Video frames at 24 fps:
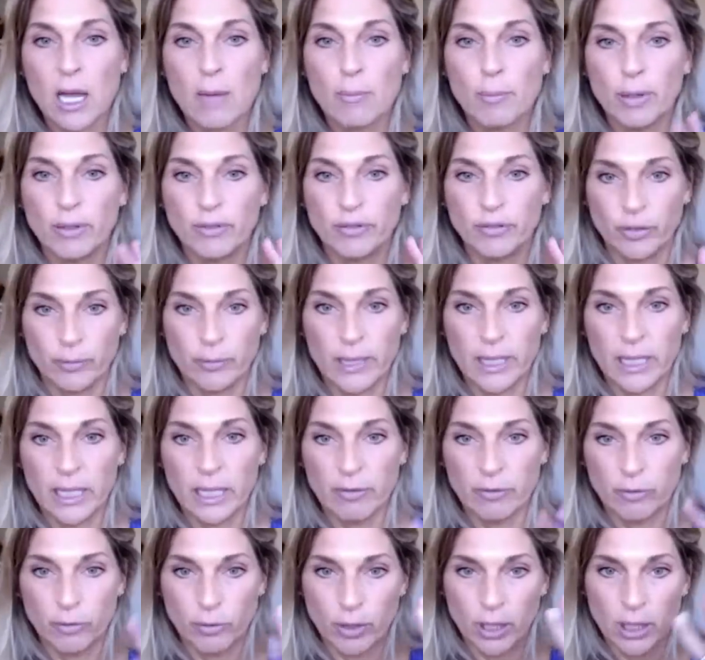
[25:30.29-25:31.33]
But for me,
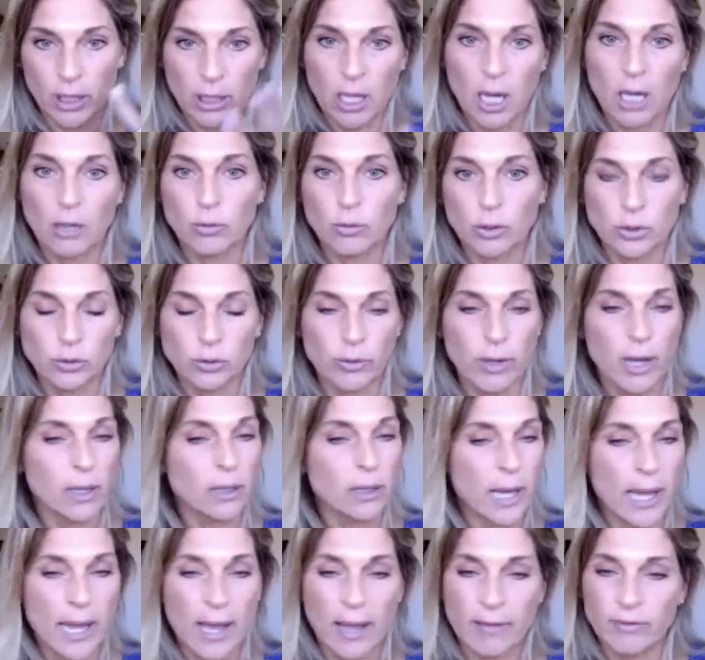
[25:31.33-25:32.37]
if three o'clock rolls around
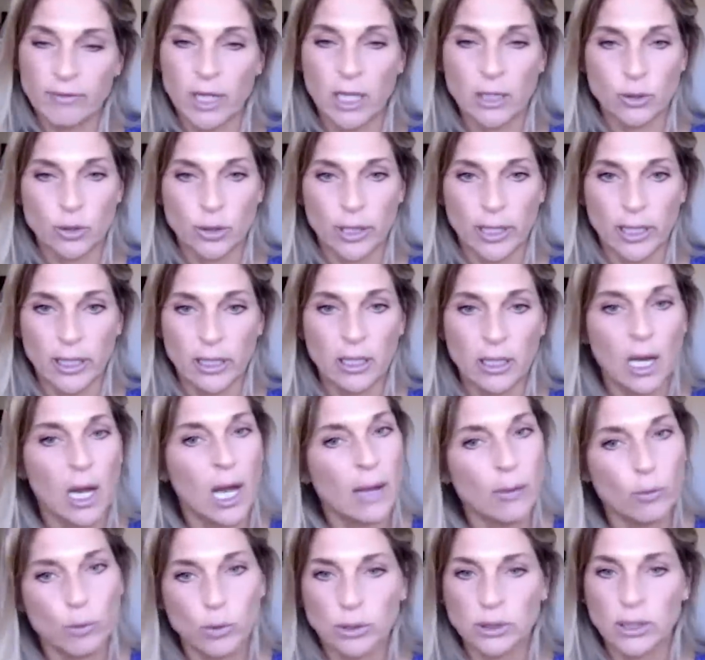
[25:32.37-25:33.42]
and I have not trained,
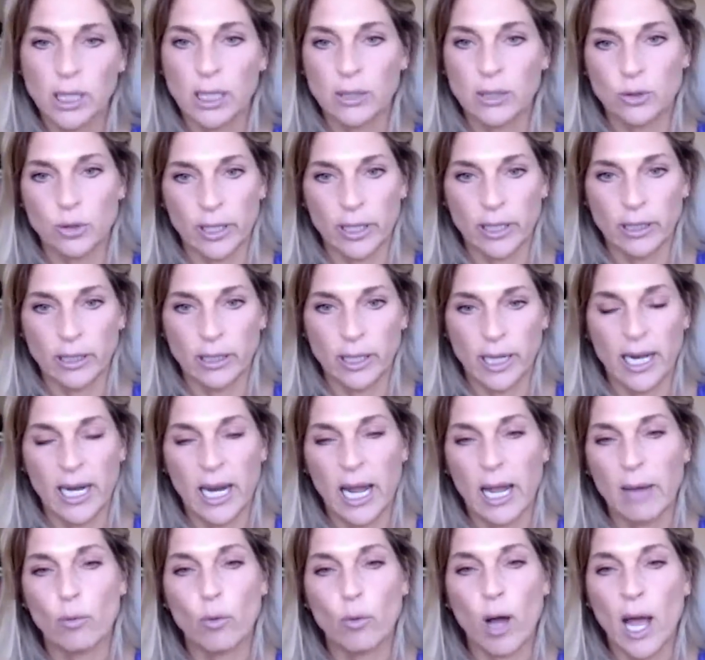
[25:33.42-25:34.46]
I will not train. And
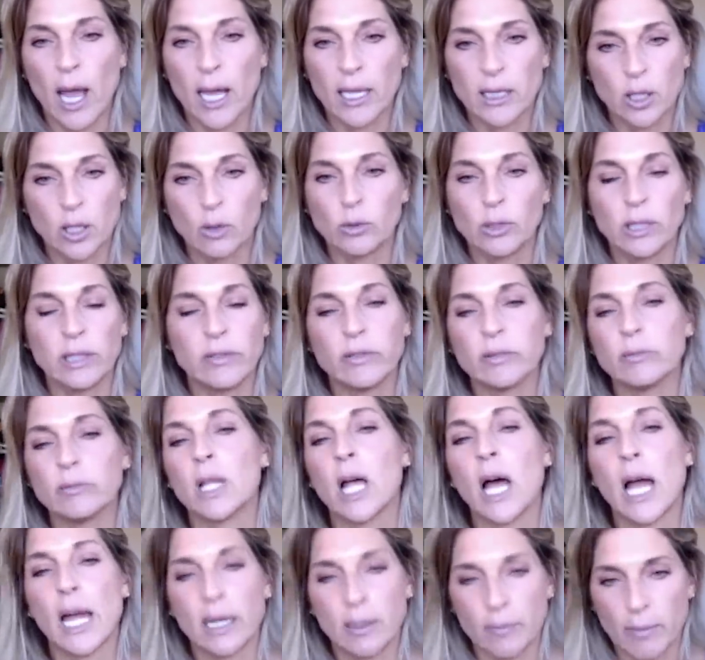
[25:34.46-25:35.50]
I, I don't even
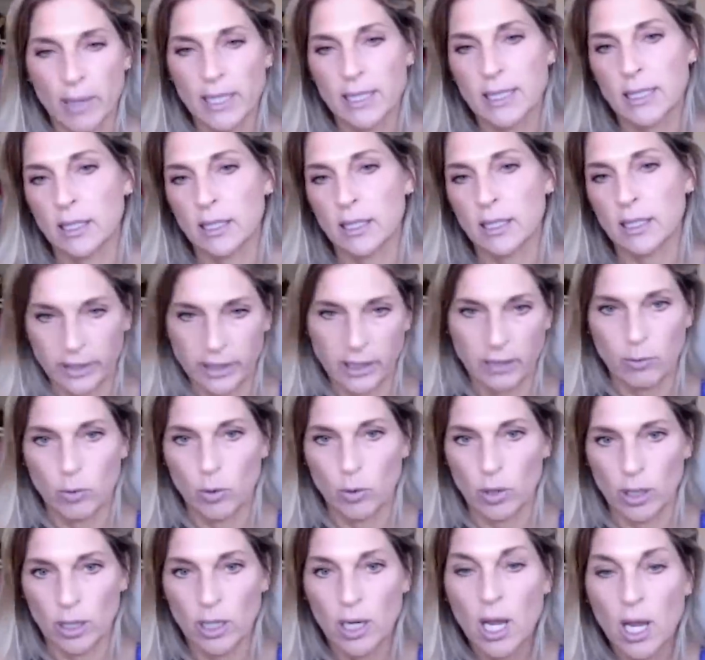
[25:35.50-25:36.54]
lie to myself
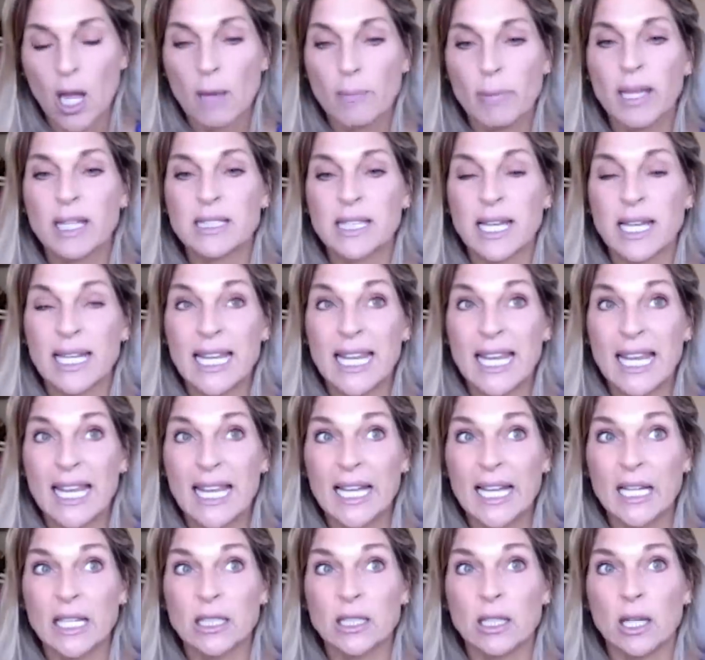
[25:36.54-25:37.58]
anymore because I
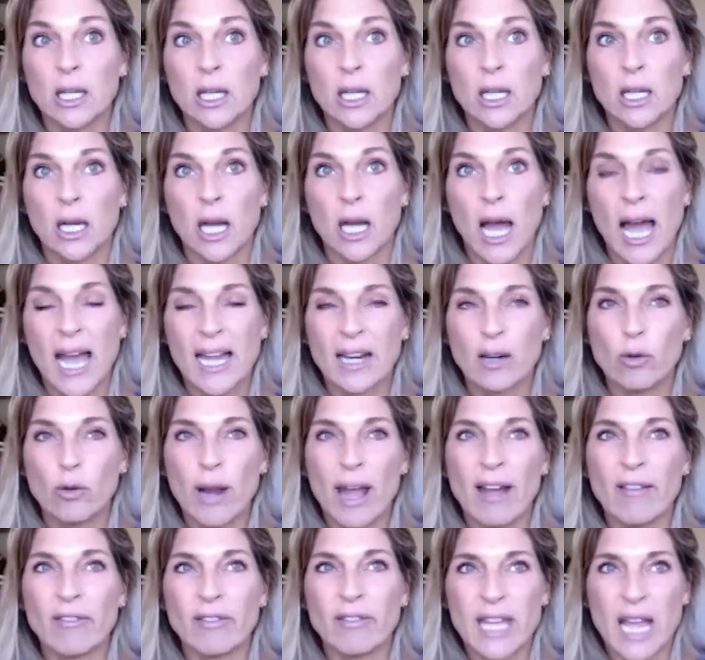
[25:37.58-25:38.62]
can't I don't
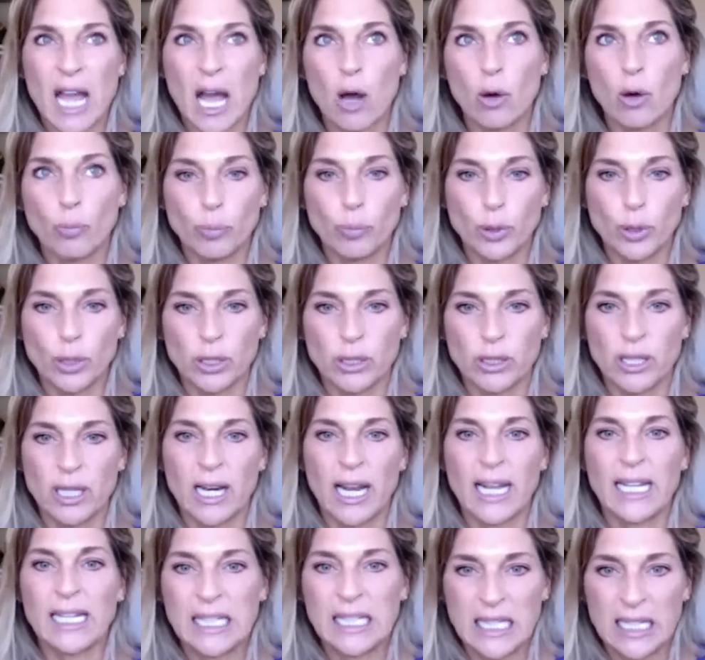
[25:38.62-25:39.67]
have the output that
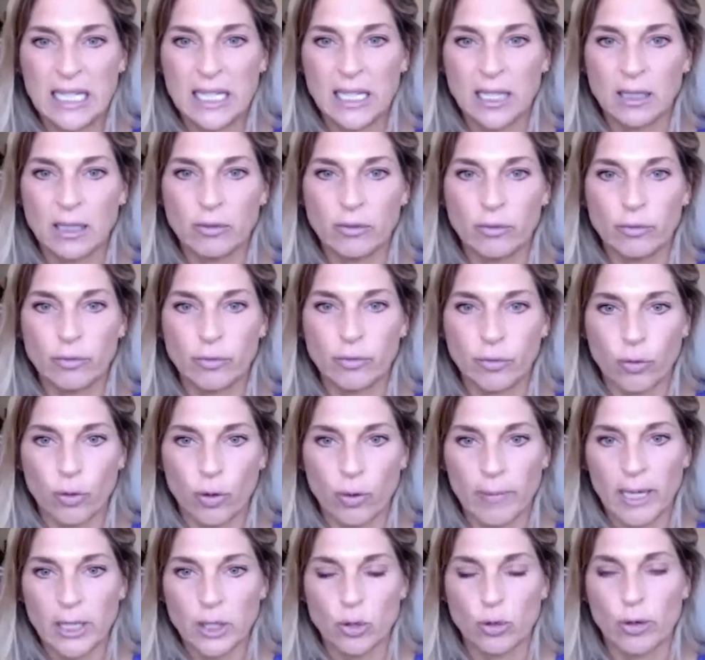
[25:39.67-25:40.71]
I need
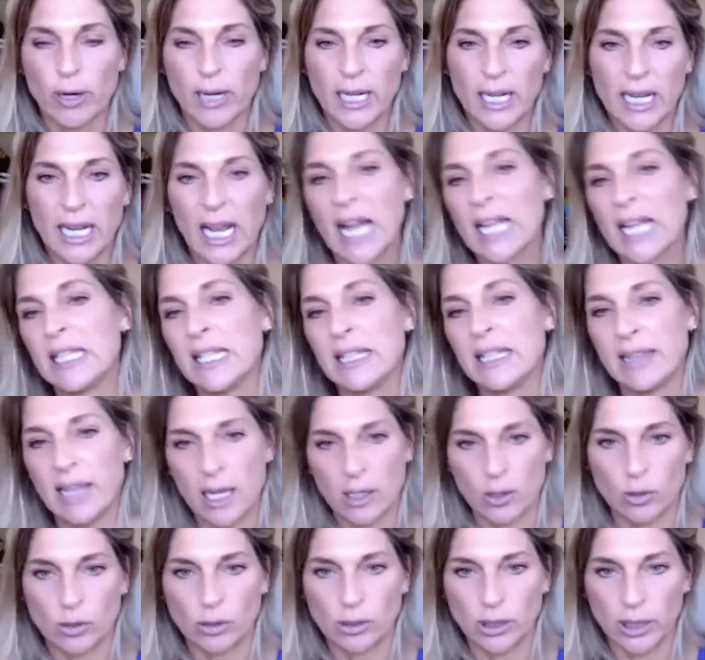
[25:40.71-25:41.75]
for my training. I need
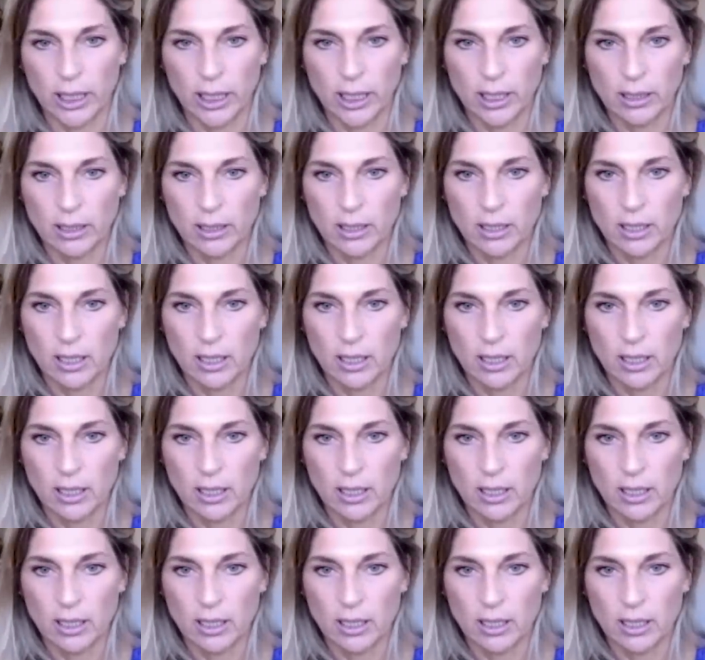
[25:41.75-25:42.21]
that early